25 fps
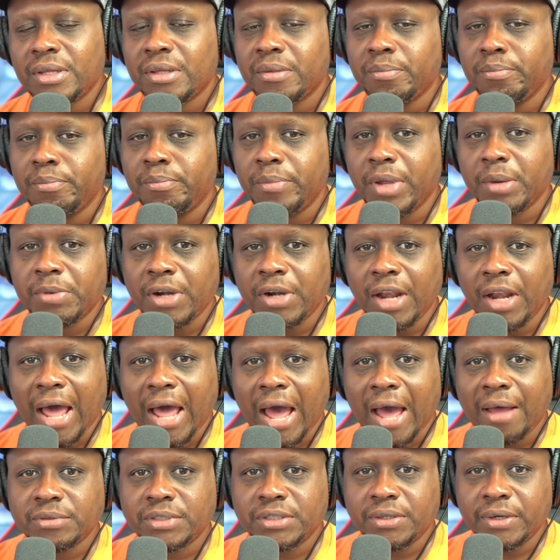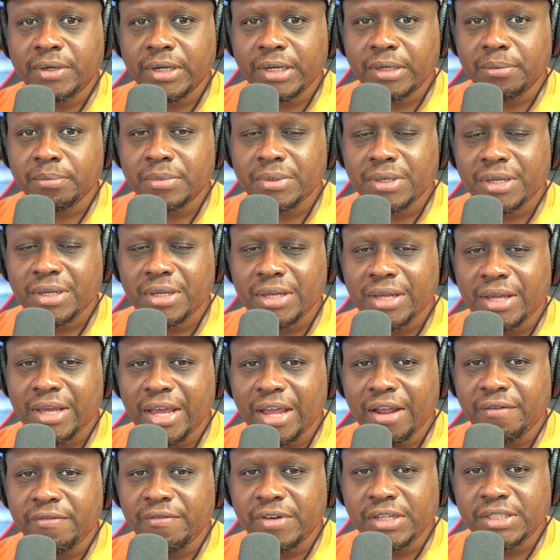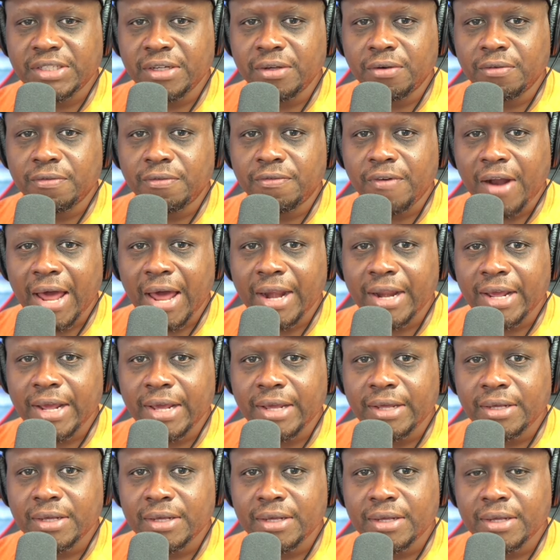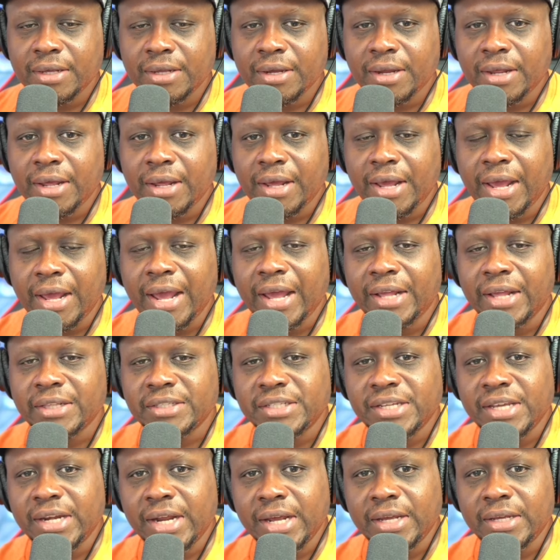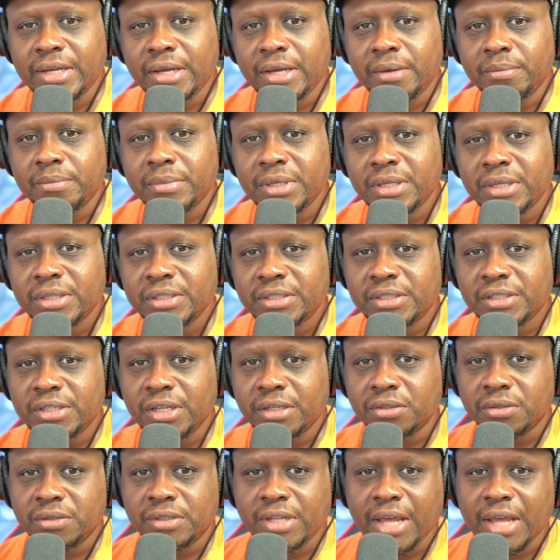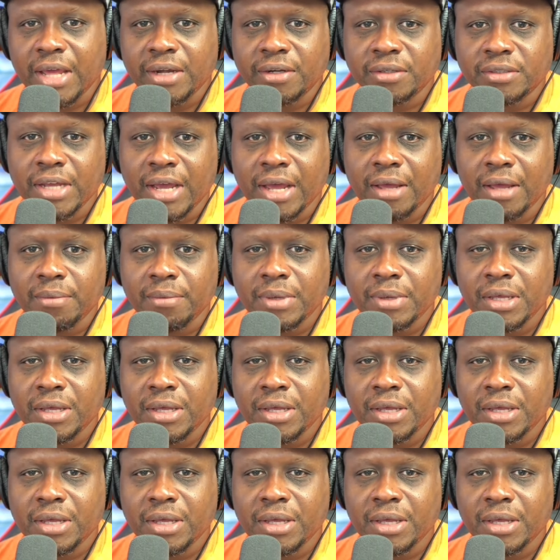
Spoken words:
Member live stream every single Friday at 10 a.m. Central Standard Time.